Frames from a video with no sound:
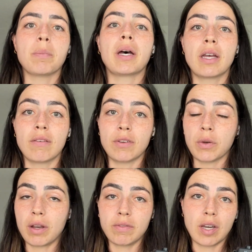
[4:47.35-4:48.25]
But if you
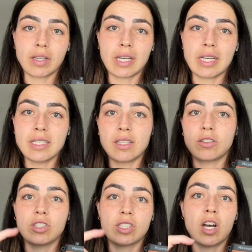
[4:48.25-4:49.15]
have young kids and they're
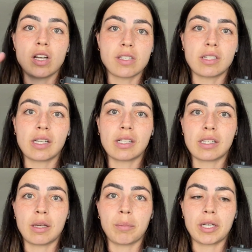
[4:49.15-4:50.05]
just constantly
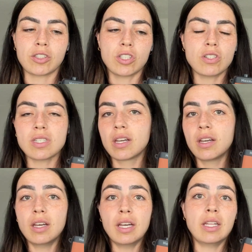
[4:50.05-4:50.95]
clicking pictures,
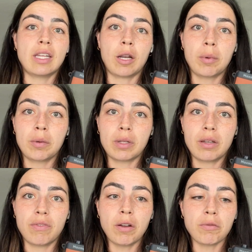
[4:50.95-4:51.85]
that'll be really
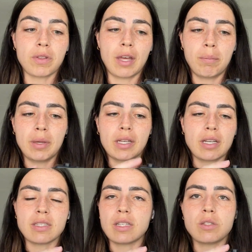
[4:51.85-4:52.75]
fun for them
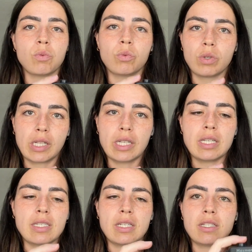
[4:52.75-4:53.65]
because it's really
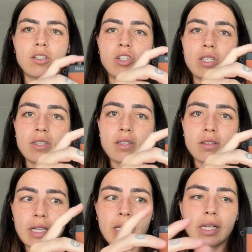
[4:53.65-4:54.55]
easy to just
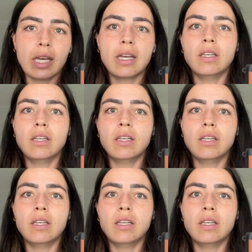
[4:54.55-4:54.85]
click it.